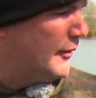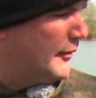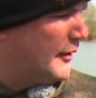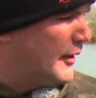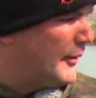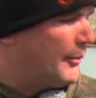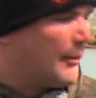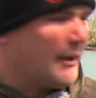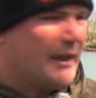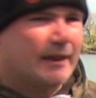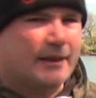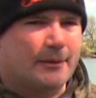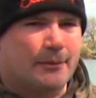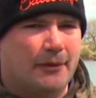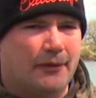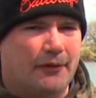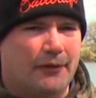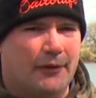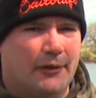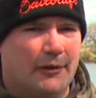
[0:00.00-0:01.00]
the best
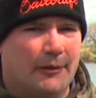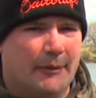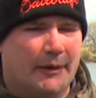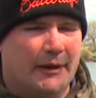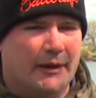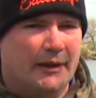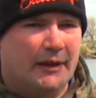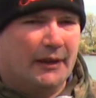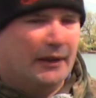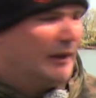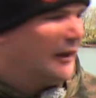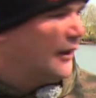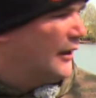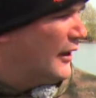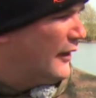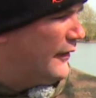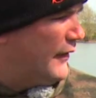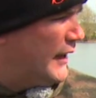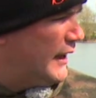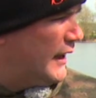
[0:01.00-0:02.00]
performer
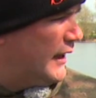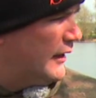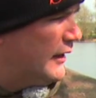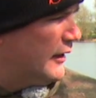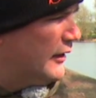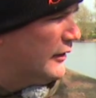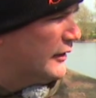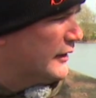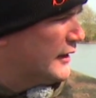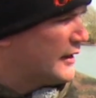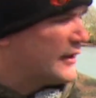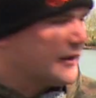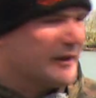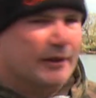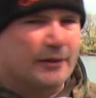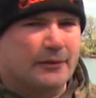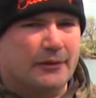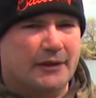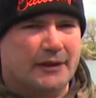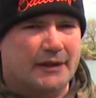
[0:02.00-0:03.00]
of any of the long
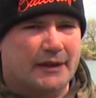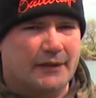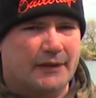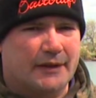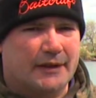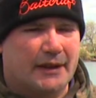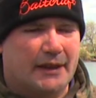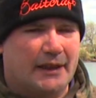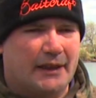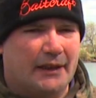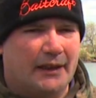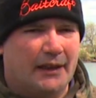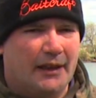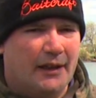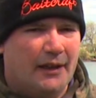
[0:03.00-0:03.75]
distance rods I've seen.